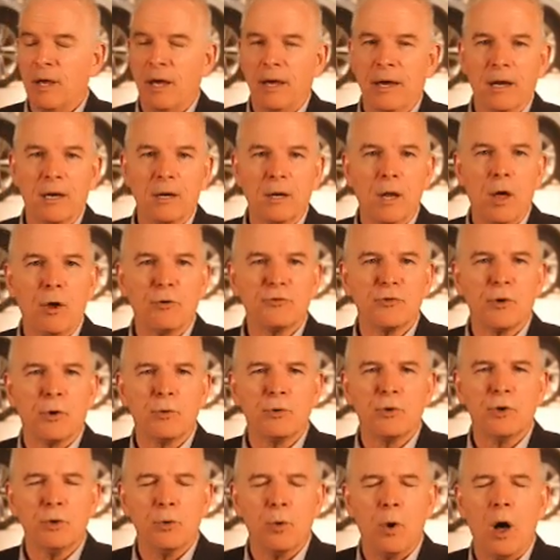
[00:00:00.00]
It'll also
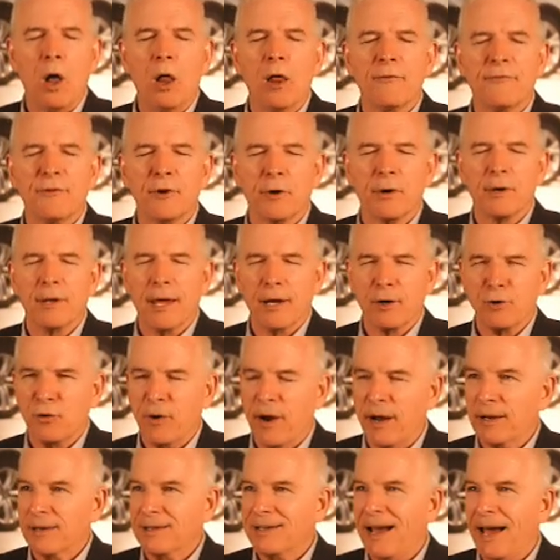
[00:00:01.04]
do all of your
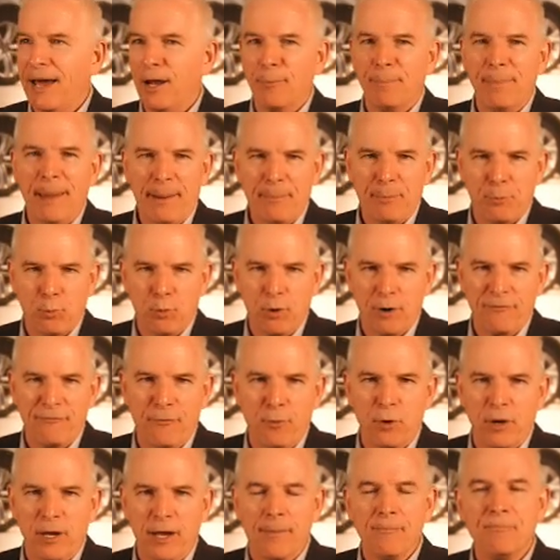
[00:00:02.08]
electronic title paperwork
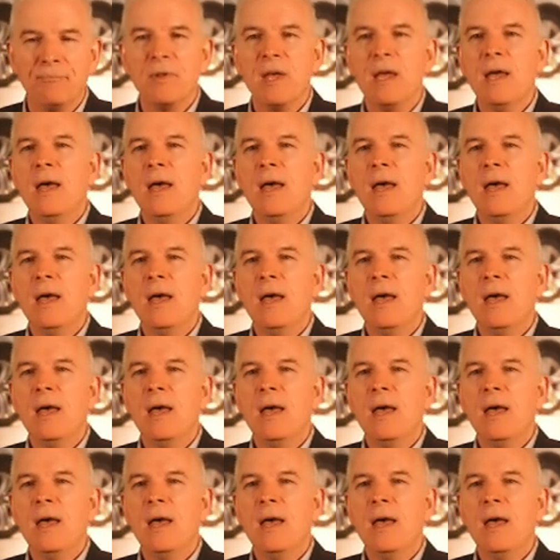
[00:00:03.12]
for you.